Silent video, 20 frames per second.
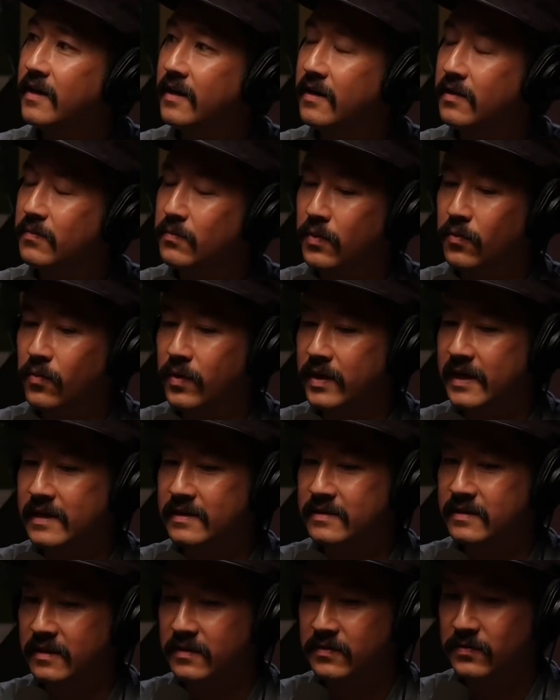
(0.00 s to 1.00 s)
um, but what I
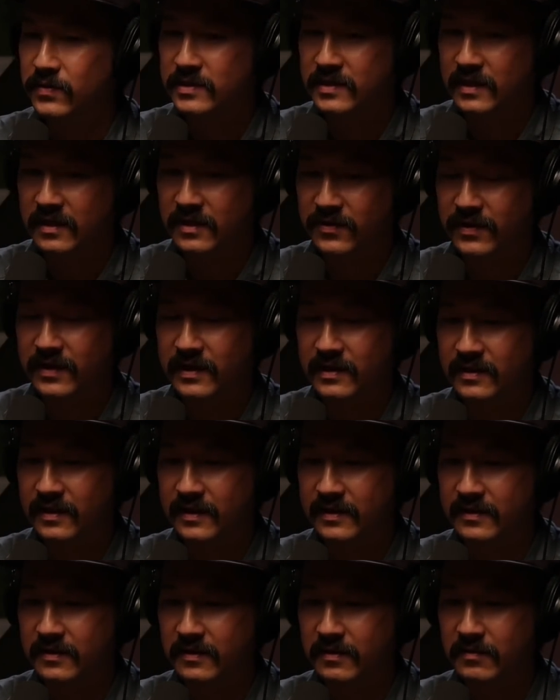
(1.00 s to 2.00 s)
did was I created
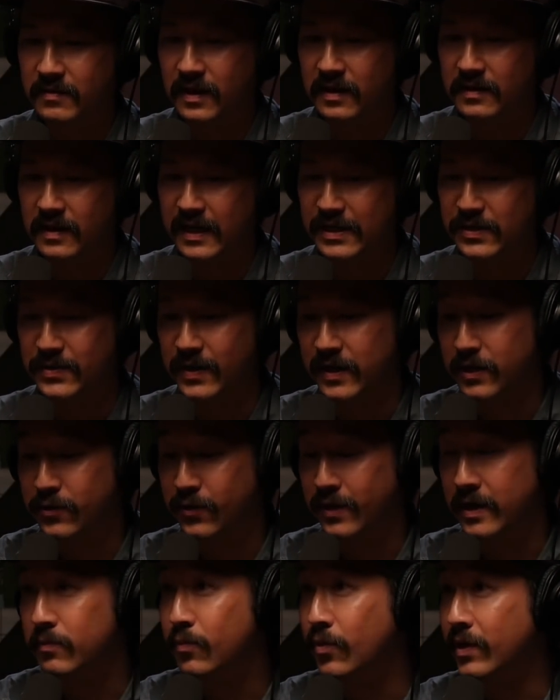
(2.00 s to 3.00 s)
like a, I, I knew how to
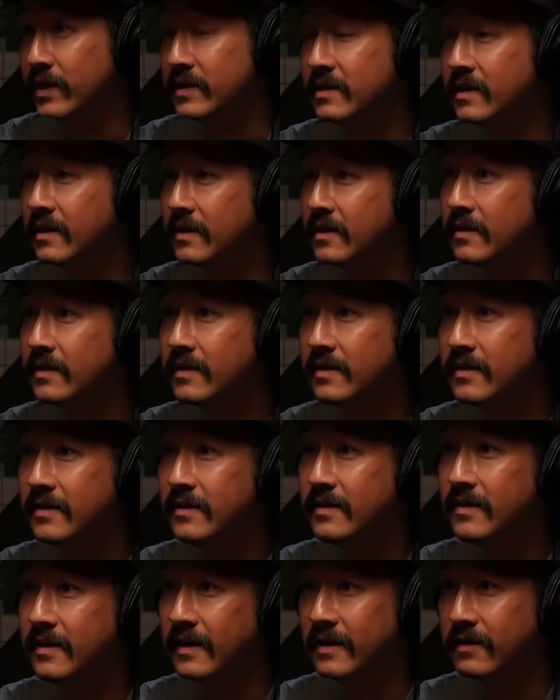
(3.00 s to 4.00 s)
create a press kit
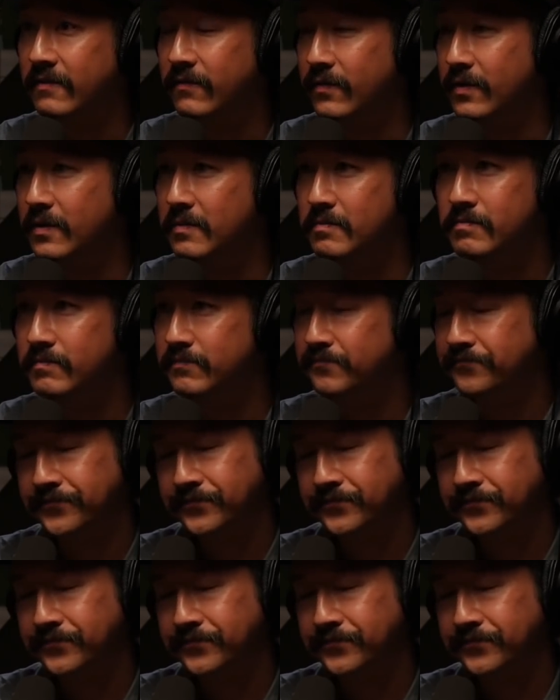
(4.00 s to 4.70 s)
like from, uh.